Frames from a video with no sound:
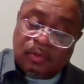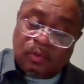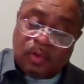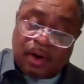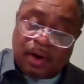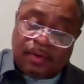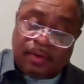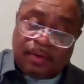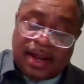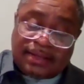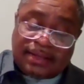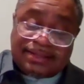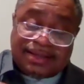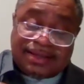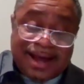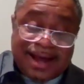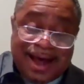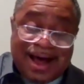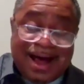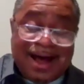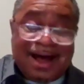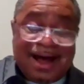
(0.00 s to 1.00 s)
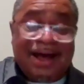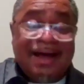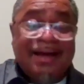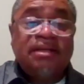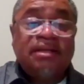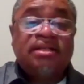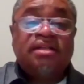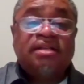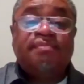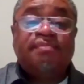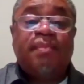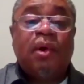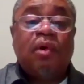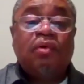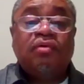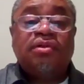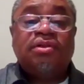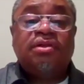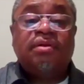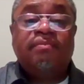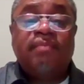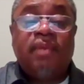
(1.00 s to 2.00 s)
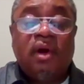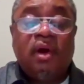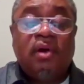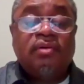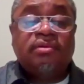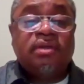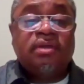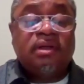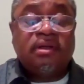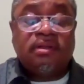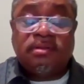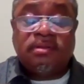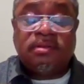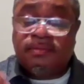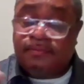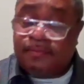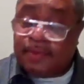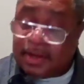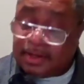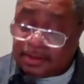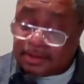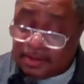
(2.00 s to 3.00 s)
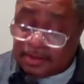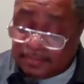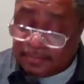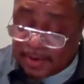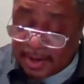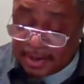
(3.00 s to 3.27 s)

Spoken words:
Whereas God spoke to Moses face to